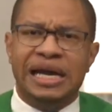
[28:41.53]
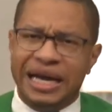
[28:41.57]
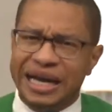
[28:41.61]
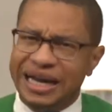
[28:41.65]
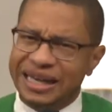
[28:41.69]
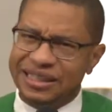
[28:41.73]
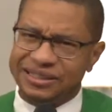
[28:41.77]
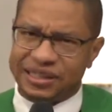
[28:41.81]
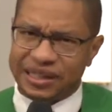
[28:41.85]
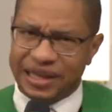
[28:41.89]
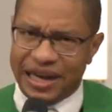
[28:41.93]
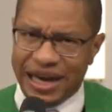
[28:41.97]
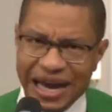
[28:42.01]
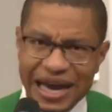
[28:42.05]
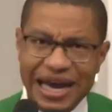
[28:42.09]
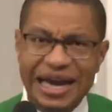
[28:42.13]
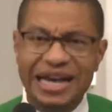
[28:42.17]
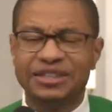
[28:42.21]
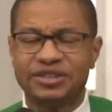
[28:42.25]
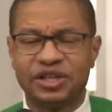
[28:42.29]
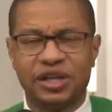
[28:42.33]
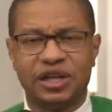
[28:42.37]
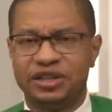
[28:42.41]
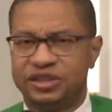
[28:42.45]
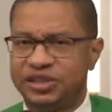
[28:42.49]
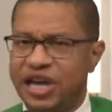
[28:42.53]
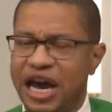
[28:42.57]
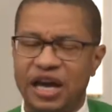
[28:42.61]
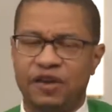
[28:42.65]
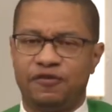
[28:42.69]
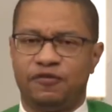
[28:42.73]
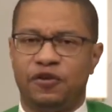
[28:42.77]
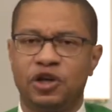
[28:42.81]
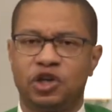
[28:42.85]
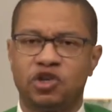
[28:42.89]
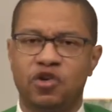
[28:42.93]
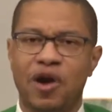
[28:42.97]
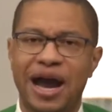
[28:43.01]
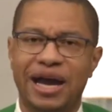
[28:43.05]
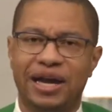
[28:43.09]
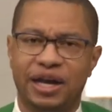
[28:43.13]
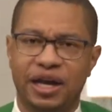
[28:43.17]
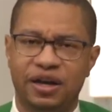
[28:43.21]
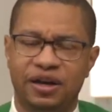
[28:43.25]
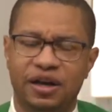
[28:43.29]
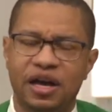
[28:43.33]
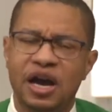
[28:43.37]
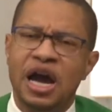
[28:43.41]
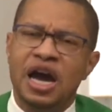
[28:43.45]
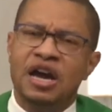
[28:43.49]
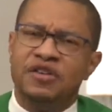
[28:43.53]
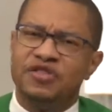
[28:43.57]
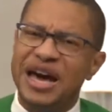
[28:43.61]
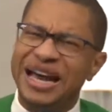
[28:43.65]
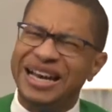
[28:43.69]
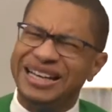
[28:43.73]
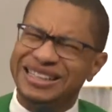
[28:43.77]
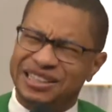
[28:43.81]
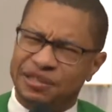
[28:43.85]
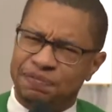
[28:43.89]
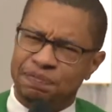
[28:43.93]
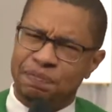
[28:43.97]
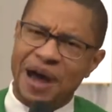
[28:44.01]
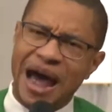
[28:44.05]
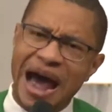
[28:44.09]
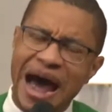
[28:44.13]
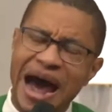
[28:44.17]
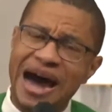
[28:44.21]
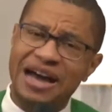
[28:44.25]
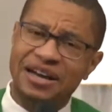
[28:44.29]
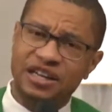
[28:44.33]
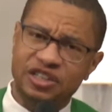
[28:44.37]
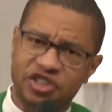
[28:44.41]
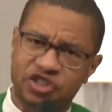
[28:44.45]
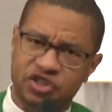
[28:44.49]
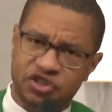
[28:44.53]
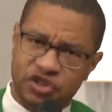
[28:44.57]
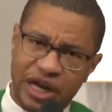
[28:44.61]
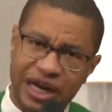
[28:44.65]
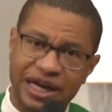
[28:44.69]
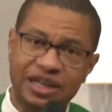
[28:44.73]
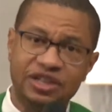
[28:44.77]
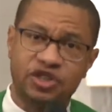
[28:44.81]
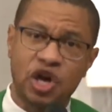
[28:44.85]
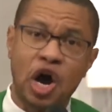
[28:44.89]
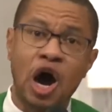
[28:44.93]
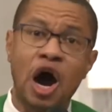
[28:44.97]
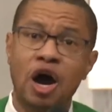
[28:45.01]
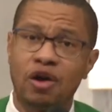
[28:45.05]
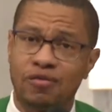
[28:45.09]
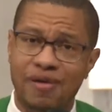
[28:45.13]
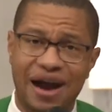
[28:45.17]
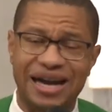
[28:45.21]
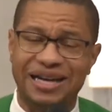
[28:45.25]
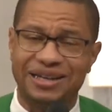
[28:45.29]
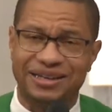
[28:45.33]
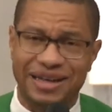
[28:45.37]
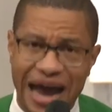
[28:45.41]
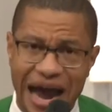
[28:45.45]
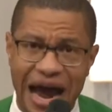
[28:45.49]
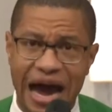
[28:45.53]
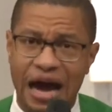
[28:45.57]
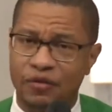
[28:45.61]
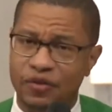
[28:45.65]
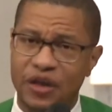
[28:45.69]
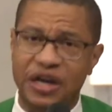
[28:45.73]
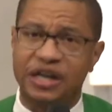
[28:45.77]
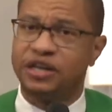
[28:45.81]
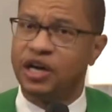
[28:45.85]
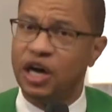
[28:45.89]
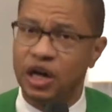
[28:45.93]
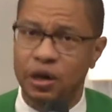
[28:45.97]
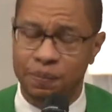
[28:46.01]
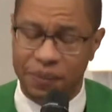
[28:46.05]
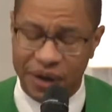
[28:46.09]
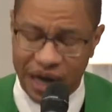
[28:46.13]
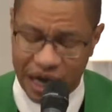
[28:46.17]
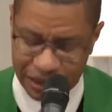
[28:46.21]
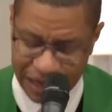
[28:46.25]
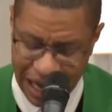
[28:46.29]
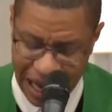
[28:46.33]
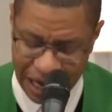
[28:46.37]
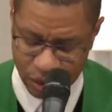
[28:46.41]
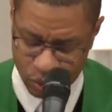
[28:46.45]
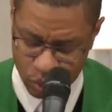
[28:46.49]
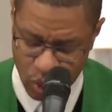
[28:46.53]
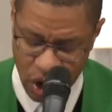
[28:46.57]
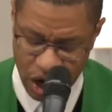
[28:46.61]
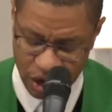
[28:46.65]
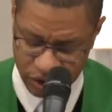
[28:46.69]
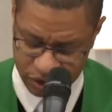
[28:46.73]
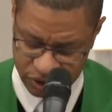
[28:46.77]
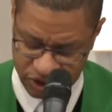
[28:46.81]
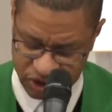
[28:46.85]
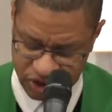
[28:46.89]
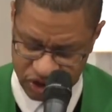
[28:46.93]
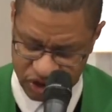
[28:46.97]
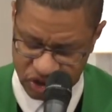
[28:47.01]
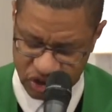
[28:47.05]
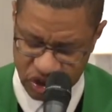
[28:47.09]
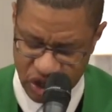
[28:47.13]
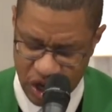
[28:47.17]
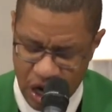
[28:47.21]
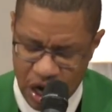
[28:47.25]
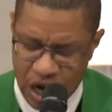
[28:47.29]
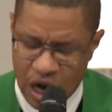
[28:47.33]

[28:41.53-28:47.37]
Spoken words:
It's easy to take for granted that as bad as things are right now, they could be a lot worse.